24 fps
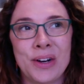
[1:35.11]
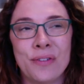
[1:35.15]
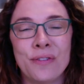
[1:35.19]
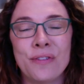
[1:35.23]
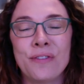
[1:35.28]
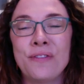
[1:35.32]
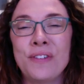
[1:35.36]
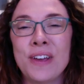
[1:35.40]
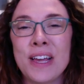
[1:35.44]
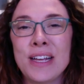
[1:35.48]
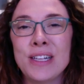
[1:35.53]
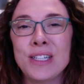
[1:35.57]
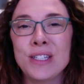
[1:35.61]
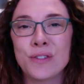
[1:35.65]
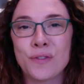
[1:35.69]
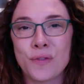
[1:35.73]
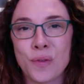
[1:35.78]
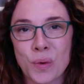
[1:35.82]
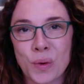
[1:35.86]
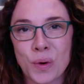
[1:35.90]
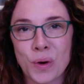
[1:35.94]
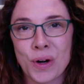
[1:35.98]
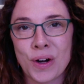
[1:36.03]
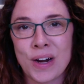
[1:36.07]
phase
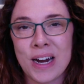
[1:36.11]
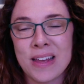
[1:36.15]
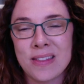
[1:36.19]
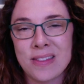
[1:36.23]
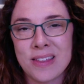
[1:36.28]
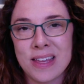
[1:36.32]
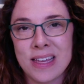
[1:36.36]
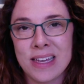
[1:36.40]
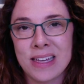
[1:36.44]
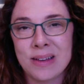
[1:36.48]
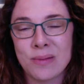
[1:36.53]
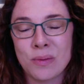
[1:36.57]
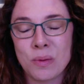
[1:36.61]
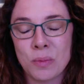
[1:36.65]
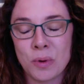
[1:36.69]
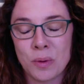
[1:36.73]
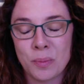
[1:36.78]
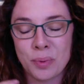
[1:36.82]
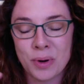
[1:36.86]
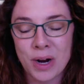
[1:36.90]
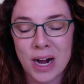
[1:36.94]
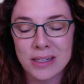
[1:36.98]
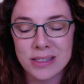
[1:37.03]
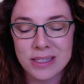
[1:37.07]
4, I think when we're
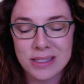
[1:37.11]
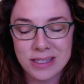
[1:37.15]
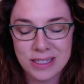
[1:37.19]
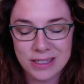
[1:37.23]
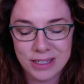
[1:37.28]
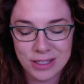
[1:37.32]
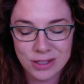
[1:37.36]
processing